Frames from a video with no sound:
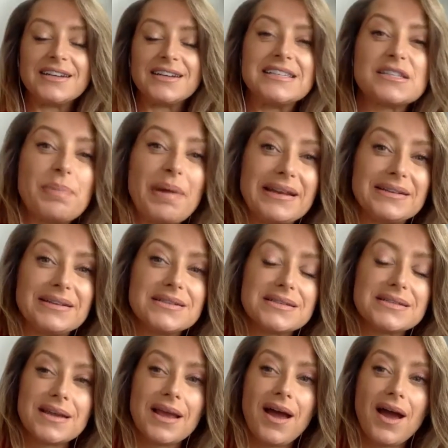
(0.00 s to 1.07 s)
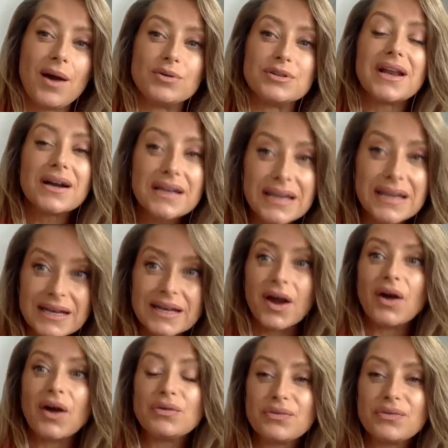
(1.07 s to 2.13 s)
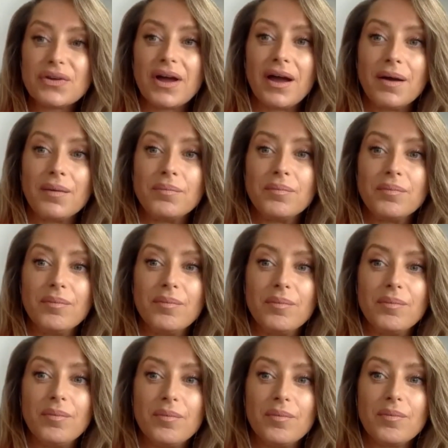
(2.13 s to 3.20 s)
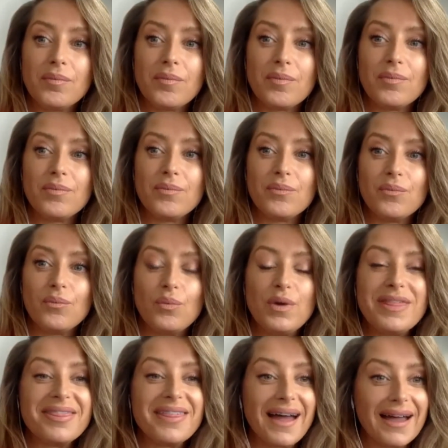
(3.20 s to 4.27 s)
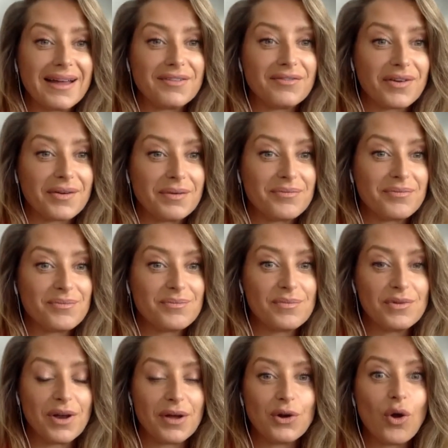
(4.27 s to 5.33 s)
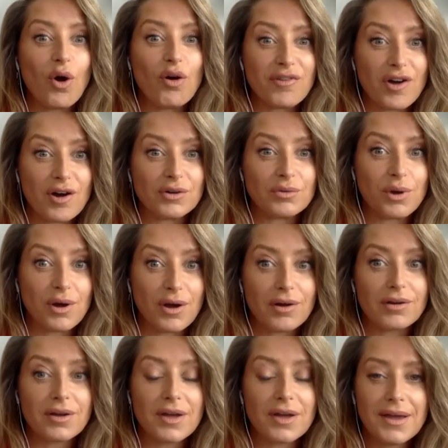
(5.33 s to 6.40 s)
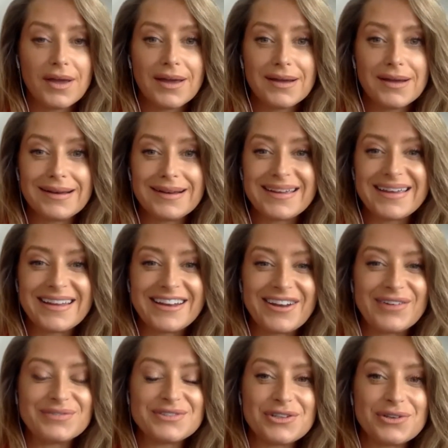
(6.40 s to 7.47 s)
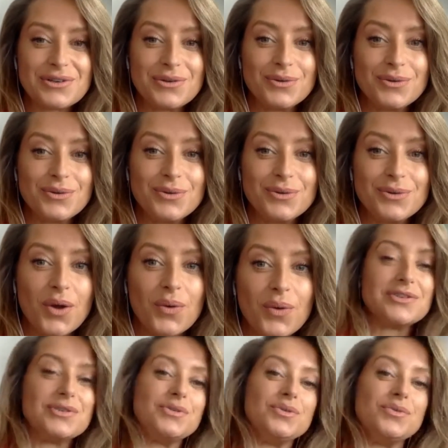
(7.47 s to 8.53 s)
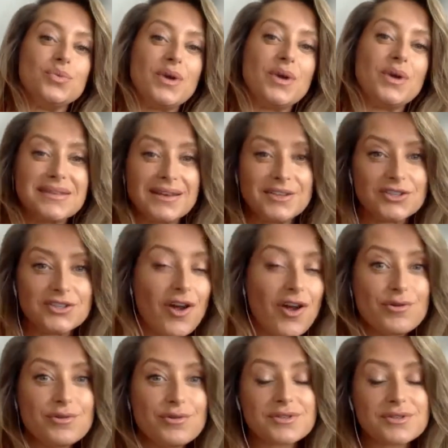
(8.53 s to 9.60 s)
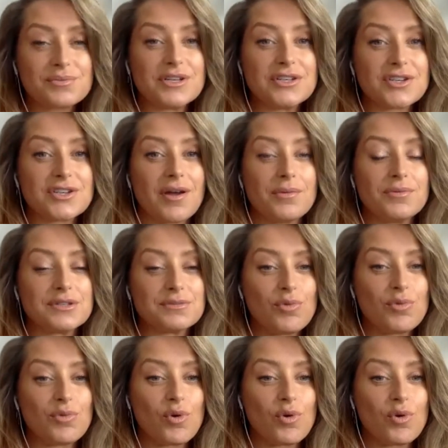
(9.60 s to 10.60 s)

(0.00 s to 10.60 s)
I spent, I was lucky enough um, with that and very, a lot of hard work lucky enough to go into West End shows, which I was more